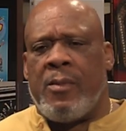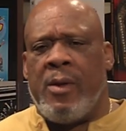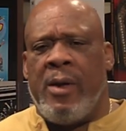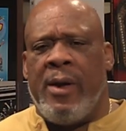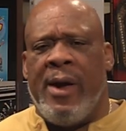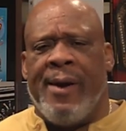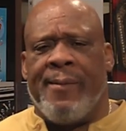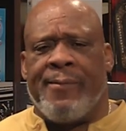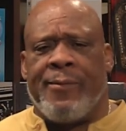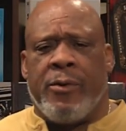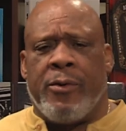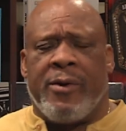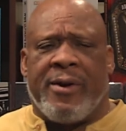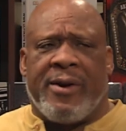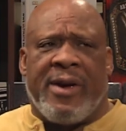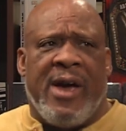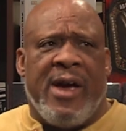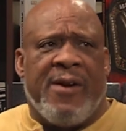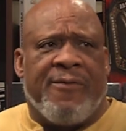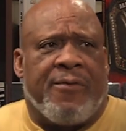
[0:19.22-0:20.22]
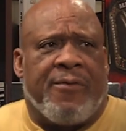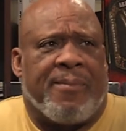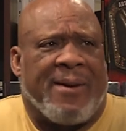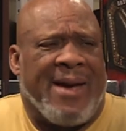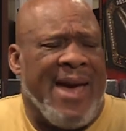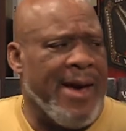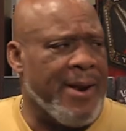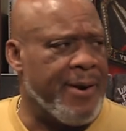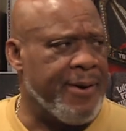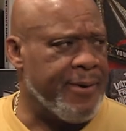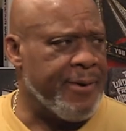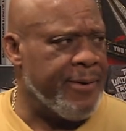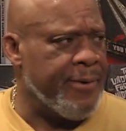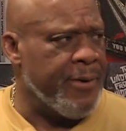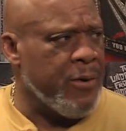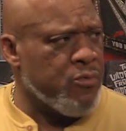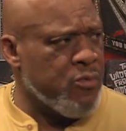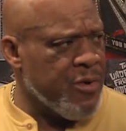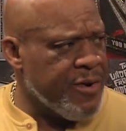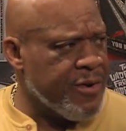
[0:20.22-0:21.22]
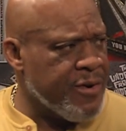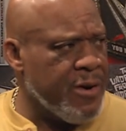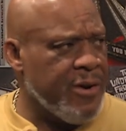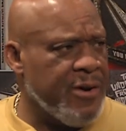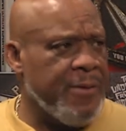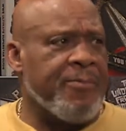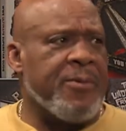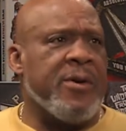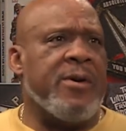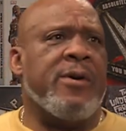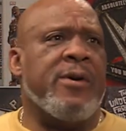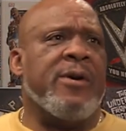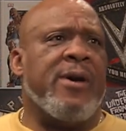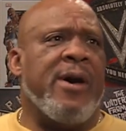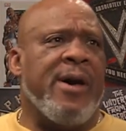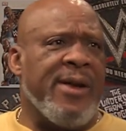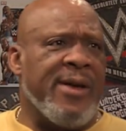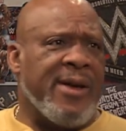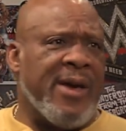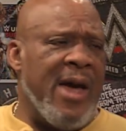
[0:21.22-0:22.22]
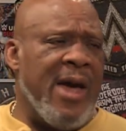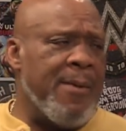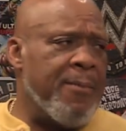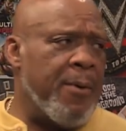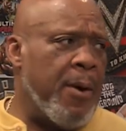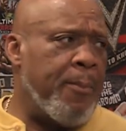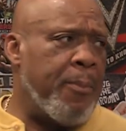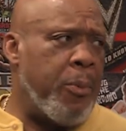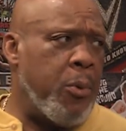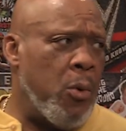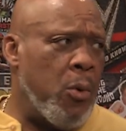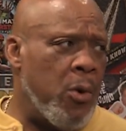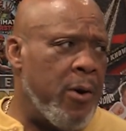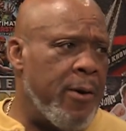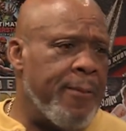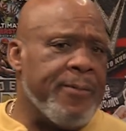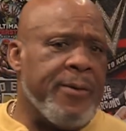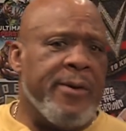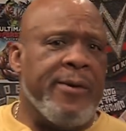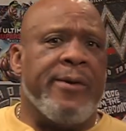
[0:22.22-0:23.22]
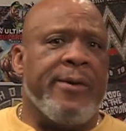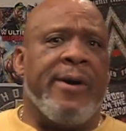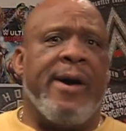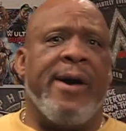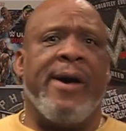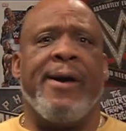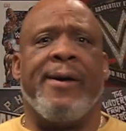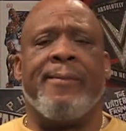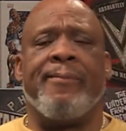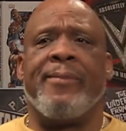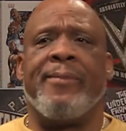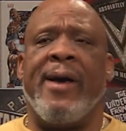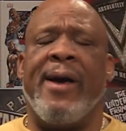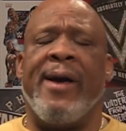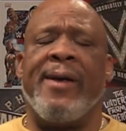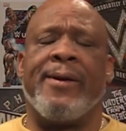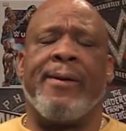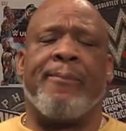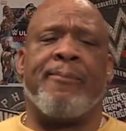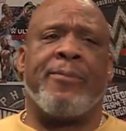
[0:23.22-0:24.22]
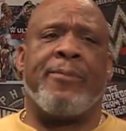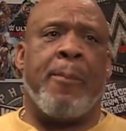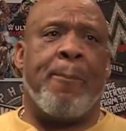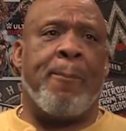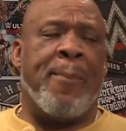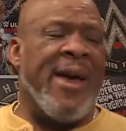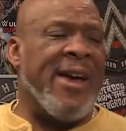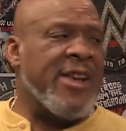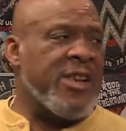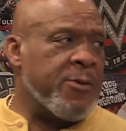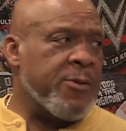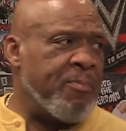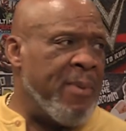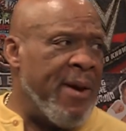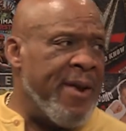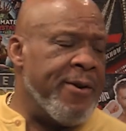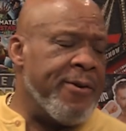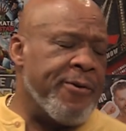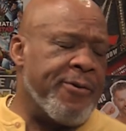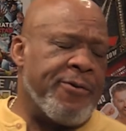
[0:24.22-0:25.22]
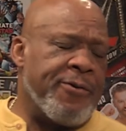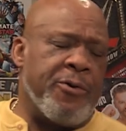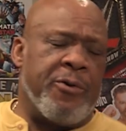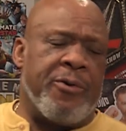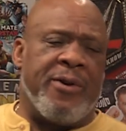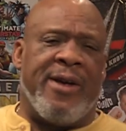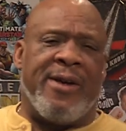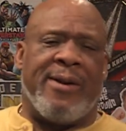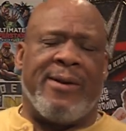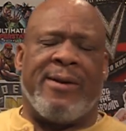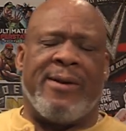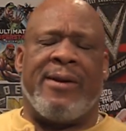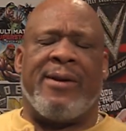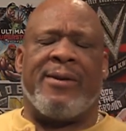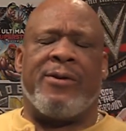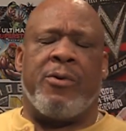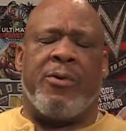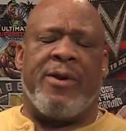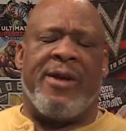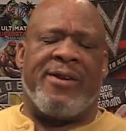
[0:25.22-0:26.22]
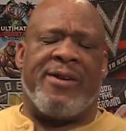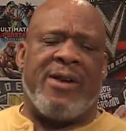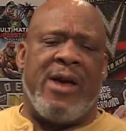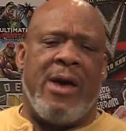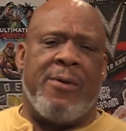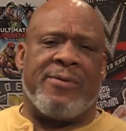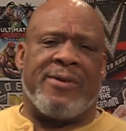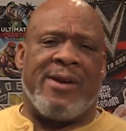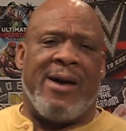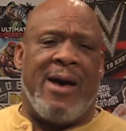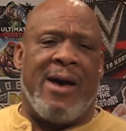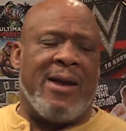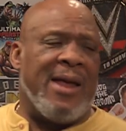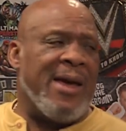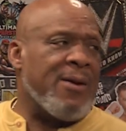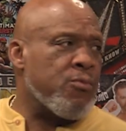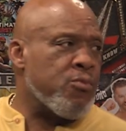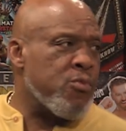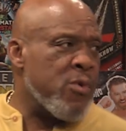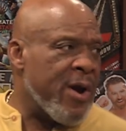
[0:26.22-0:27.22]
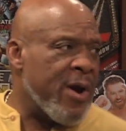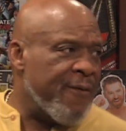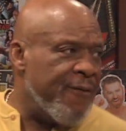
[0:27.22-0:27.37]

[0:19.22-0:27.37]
Abdullah came from Canada originally, right. And he came up poor. And the big spenders during that time was guys like Ric